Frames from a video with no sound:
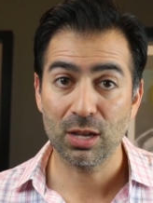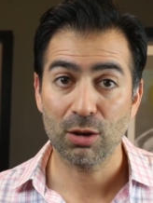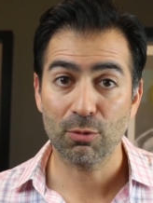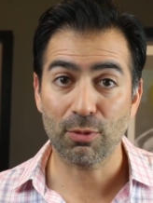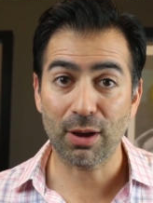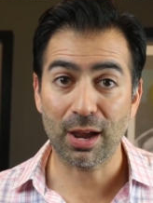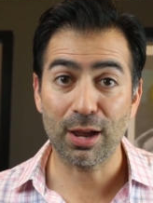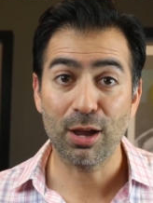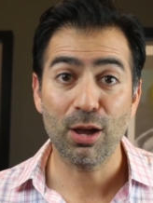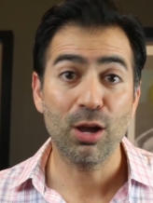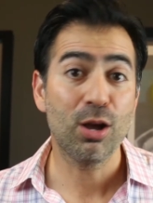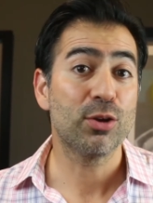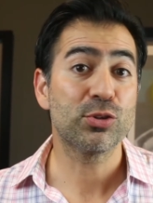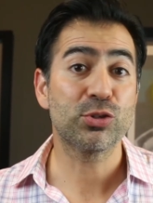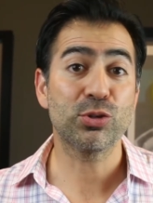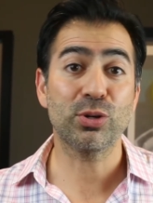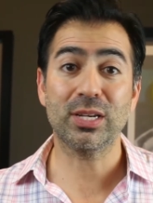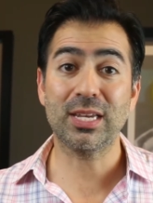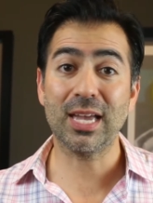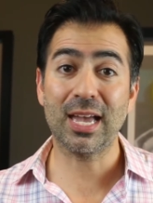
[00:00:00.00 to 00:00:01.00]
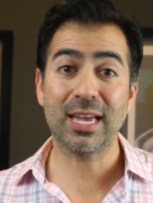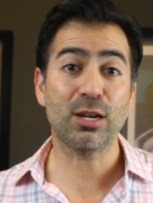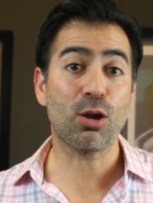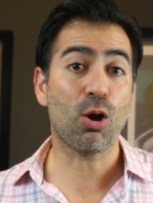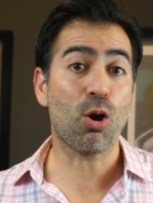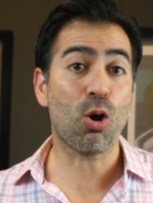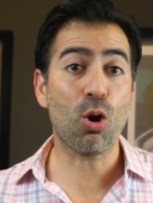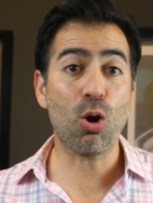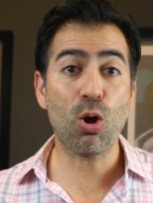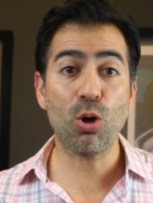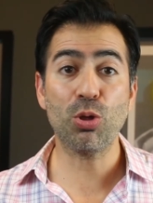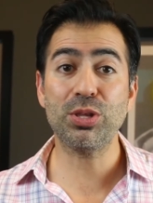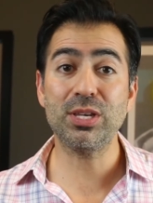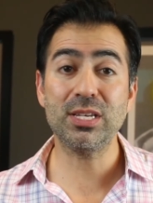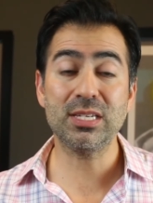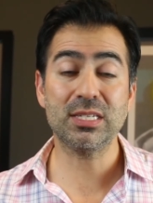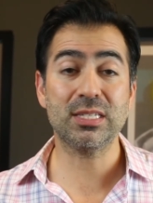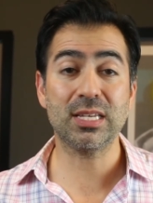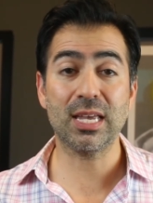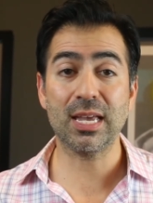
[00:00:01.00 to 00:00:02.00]
right? So again, all
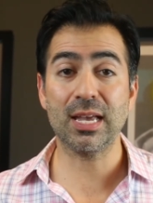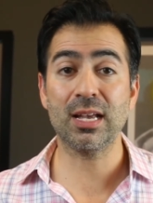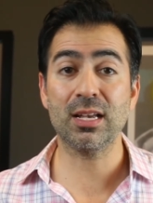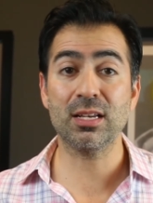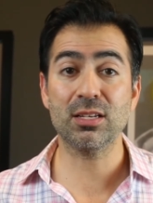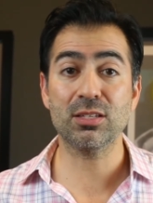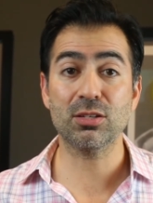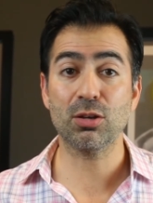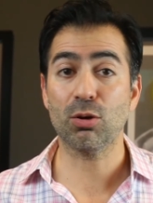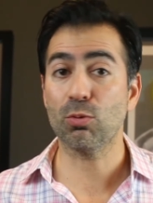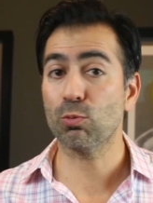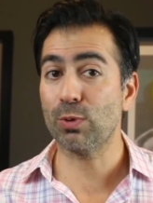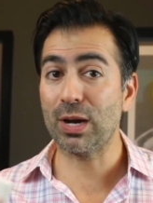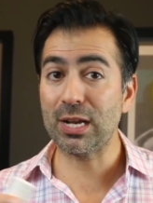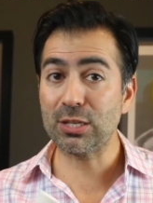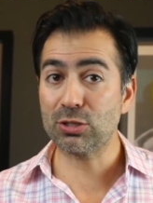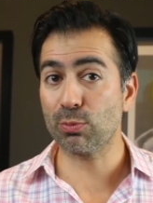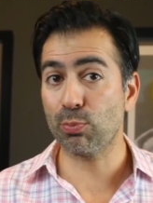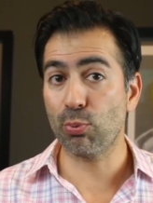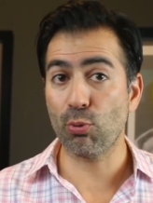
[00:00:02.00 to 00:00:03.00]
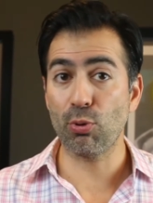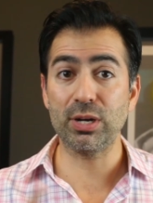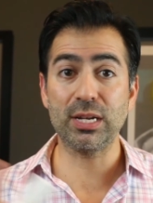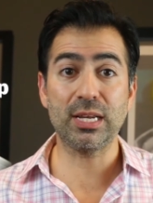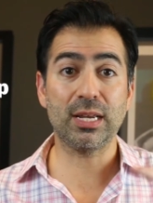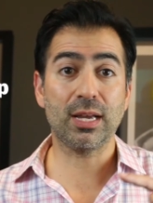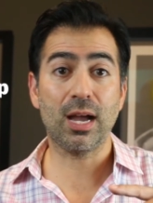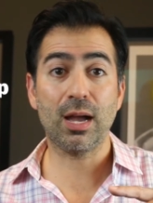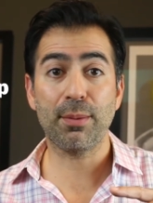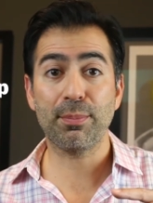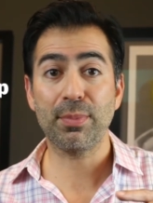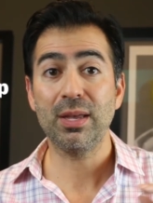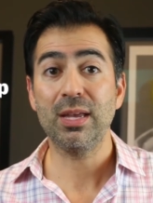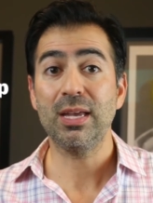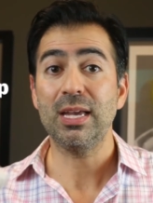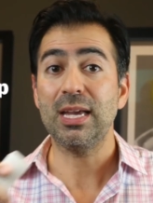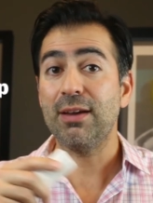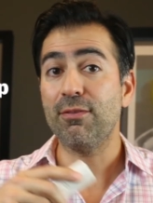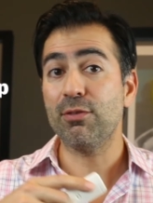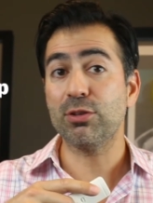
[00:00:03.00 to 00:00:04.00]
these things, rates are pointing up,
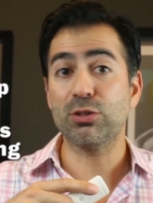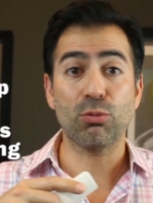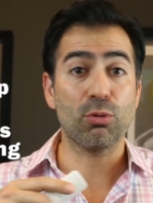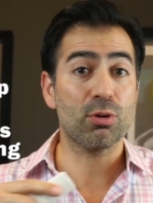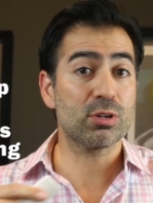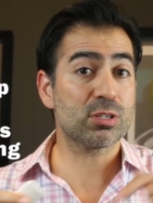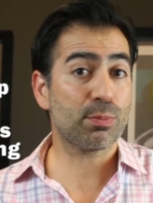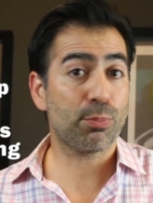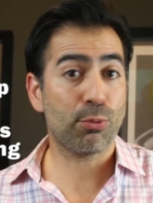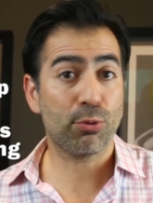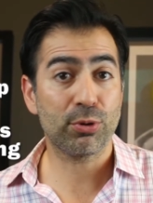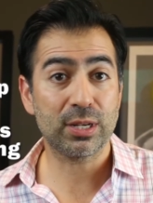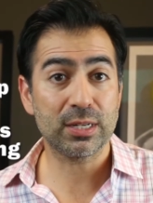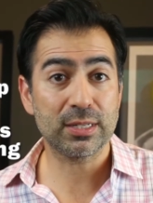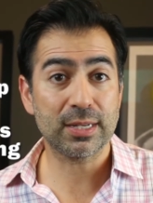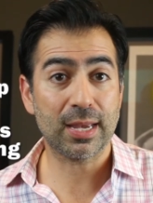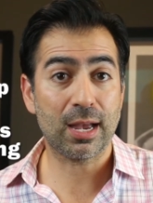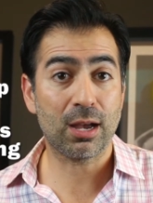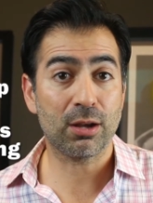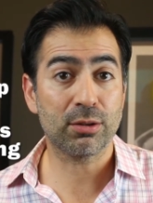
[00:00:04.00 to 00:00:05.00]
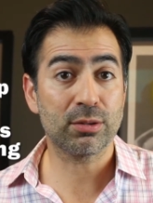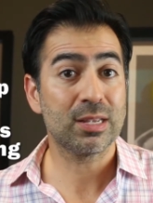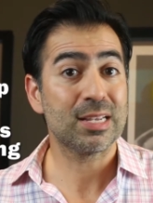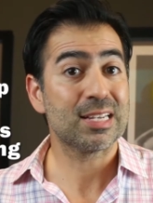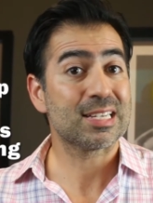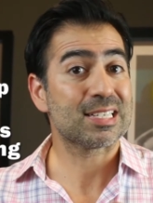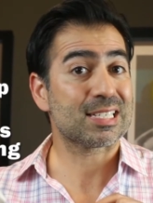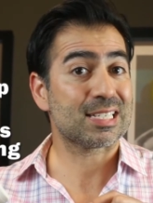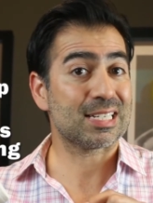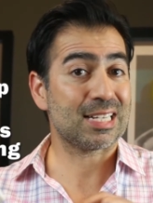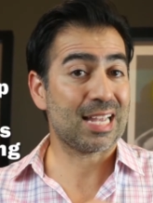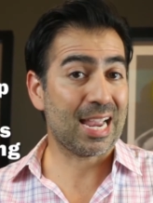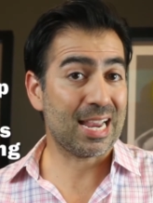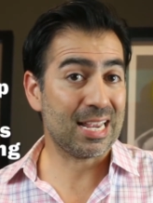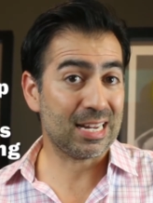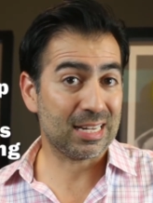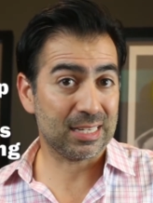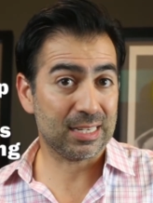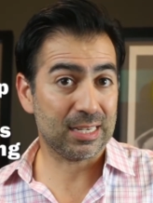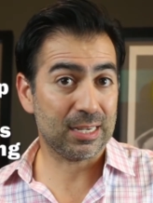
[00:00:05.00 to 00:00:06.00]
inventories are pointing down
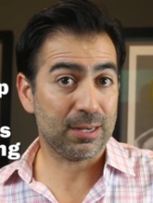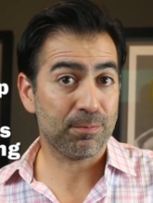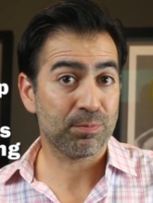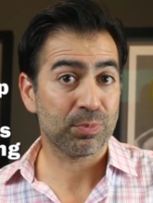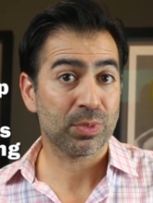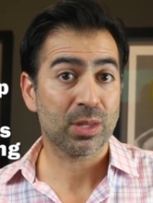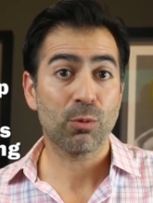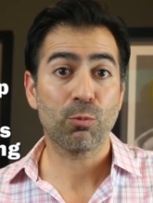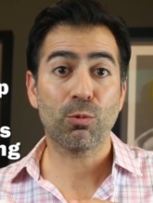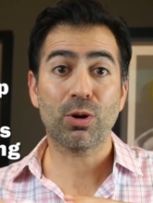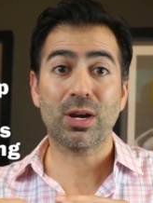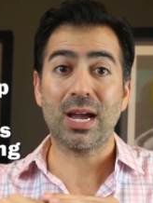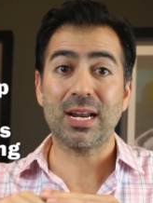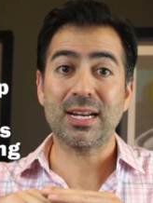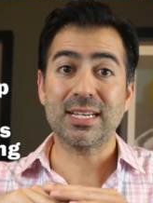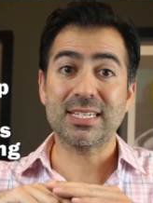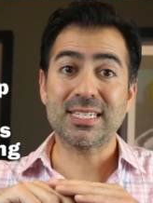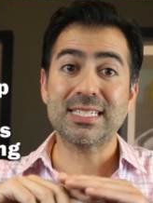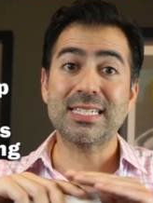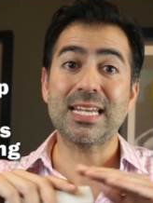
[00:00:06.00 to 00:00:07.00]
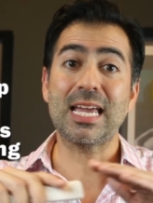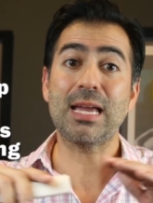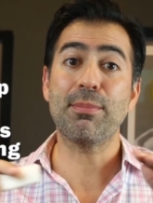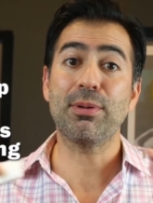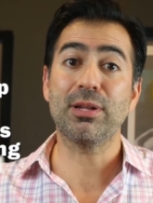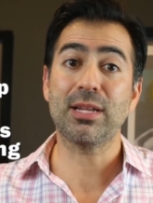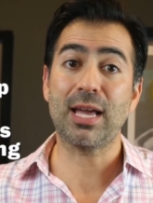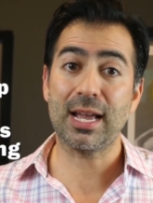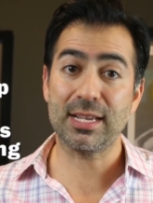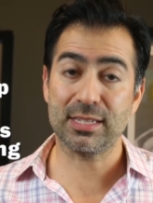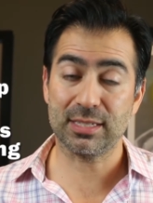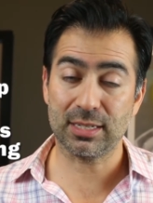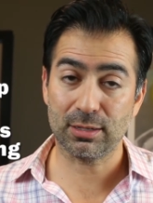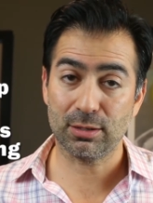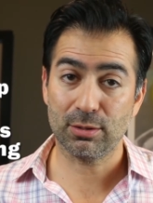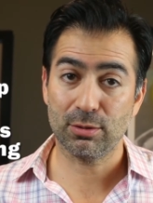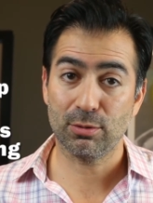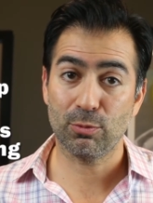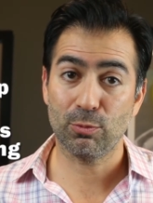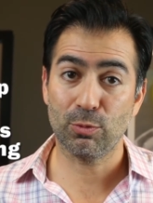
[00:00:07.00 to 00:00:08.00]
slightly. We're kind of stabilizing,
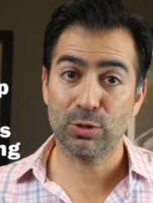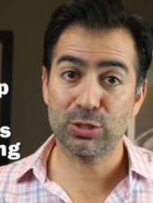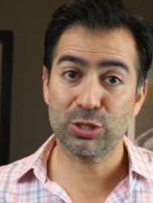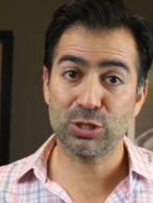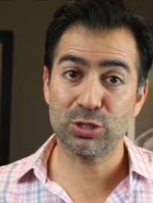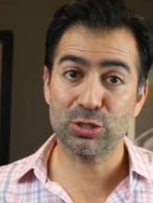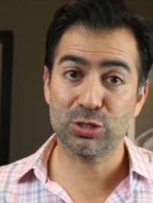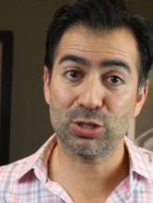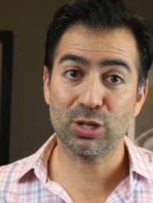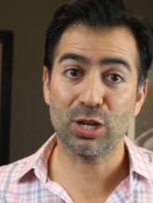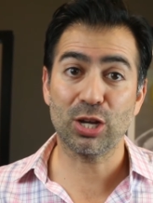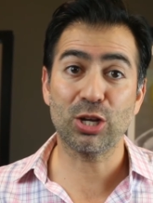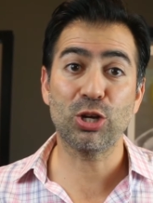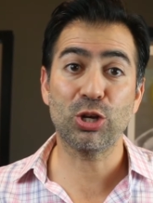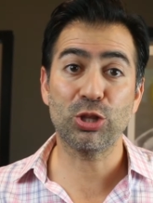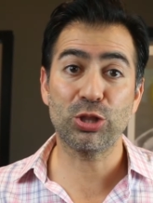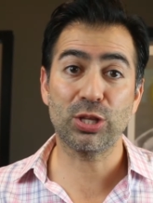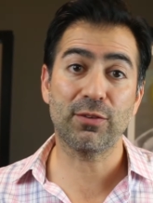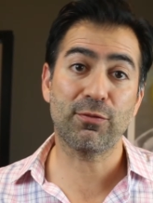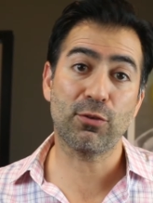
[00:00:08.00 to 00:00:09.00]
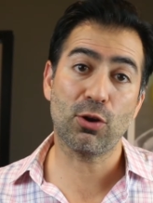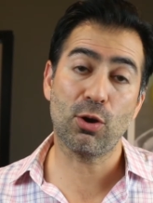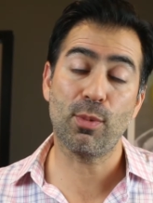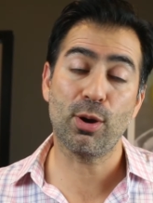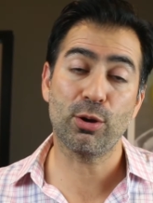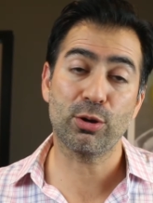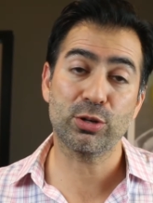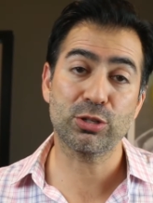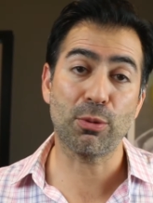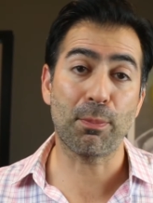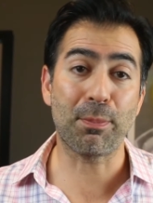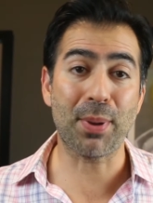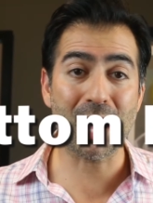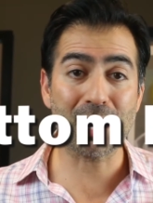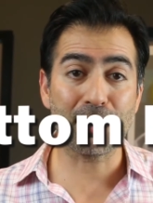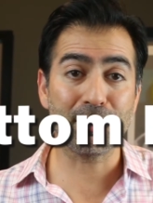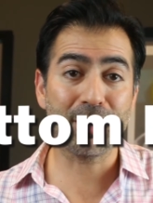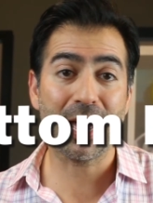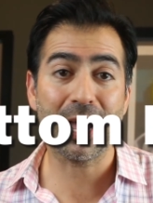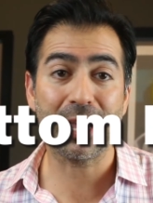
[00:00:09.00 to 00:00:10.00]
which is a good thing for homeowners. So
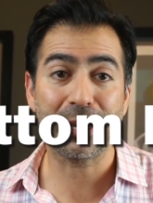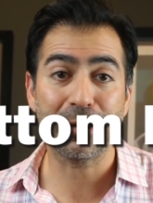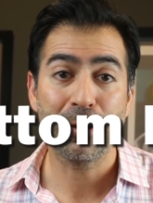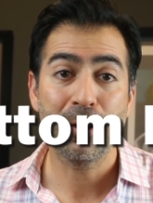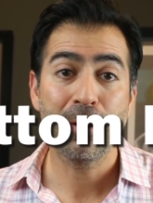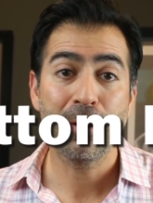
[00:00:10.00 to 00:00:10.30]
bottom line,